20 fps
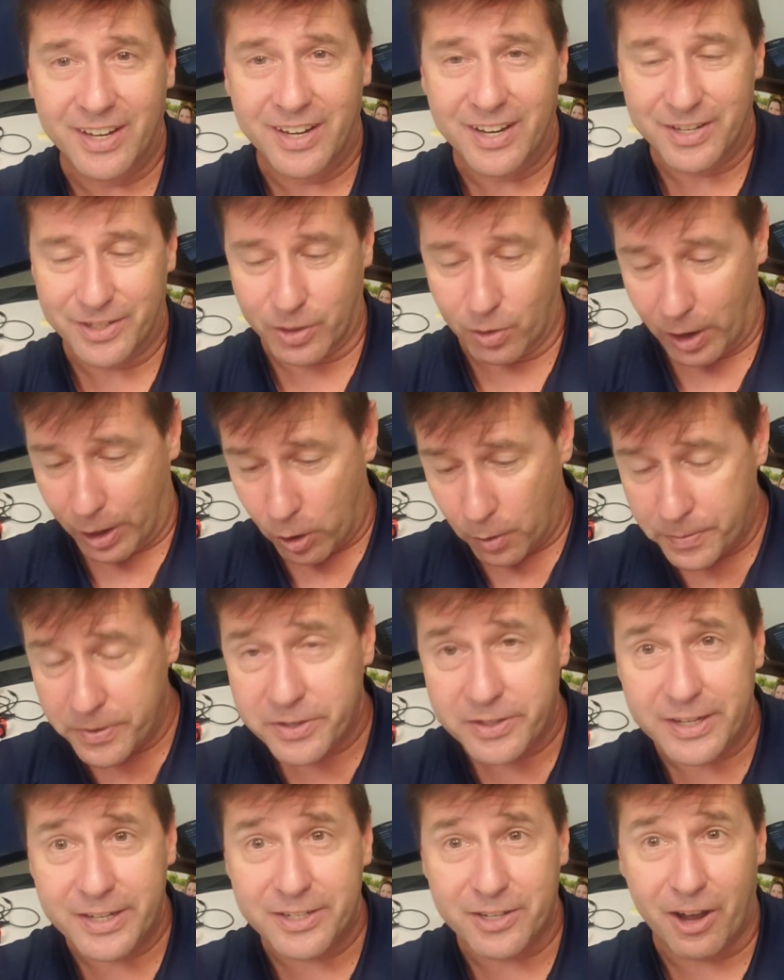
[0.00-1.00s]
So I hope you
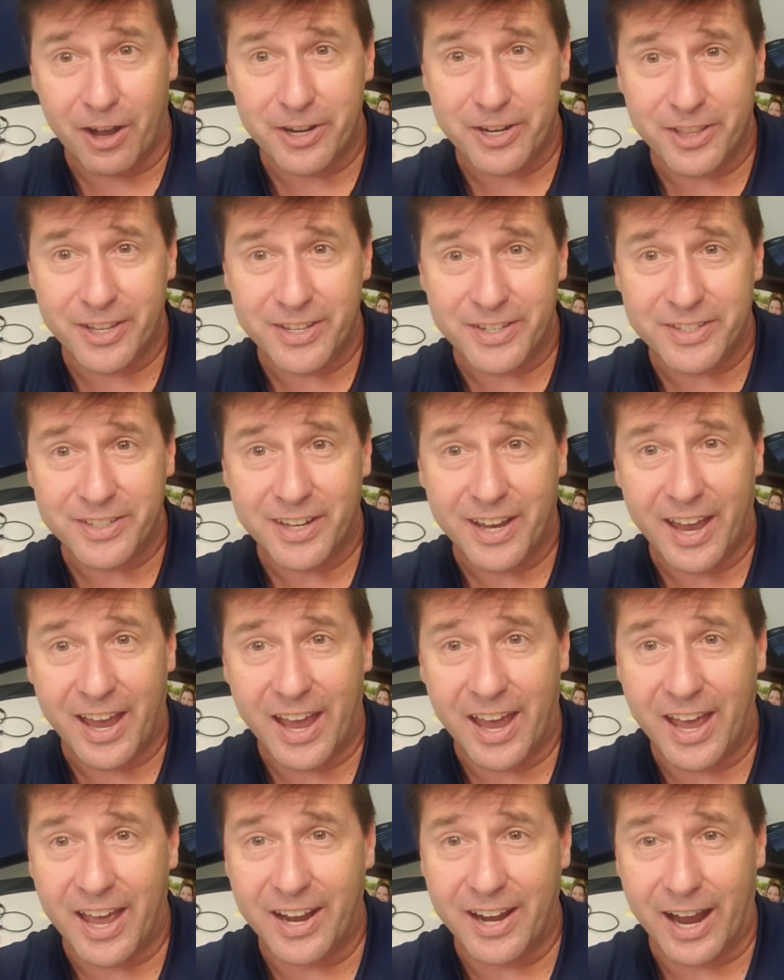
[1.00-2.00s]
seize onto this,
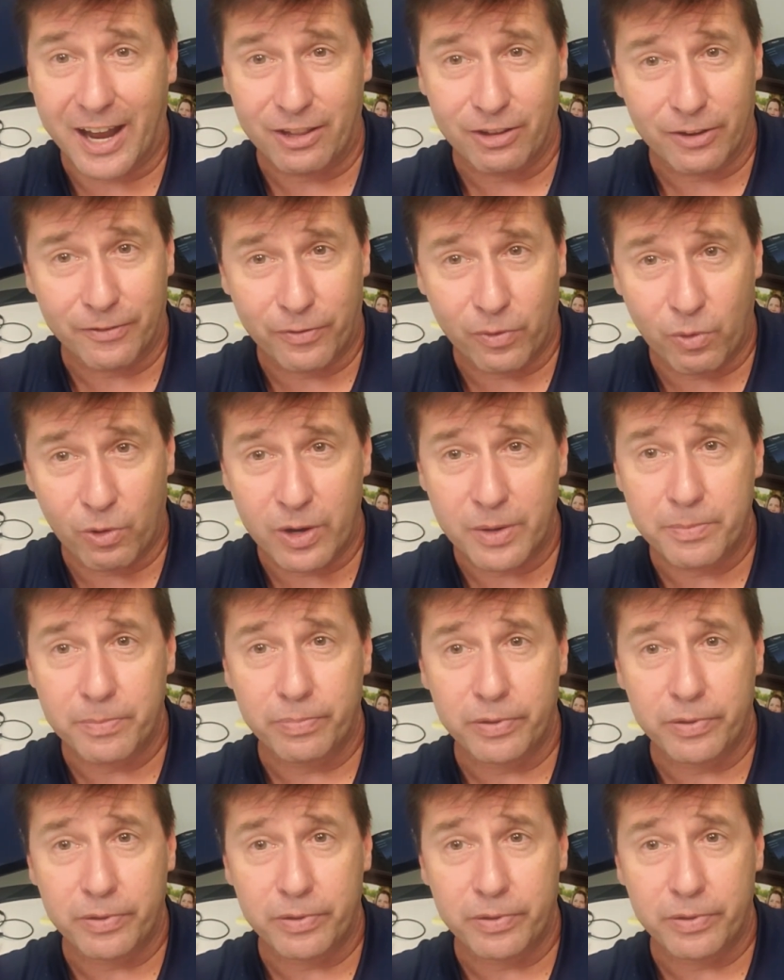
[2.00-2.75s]
and I look forward.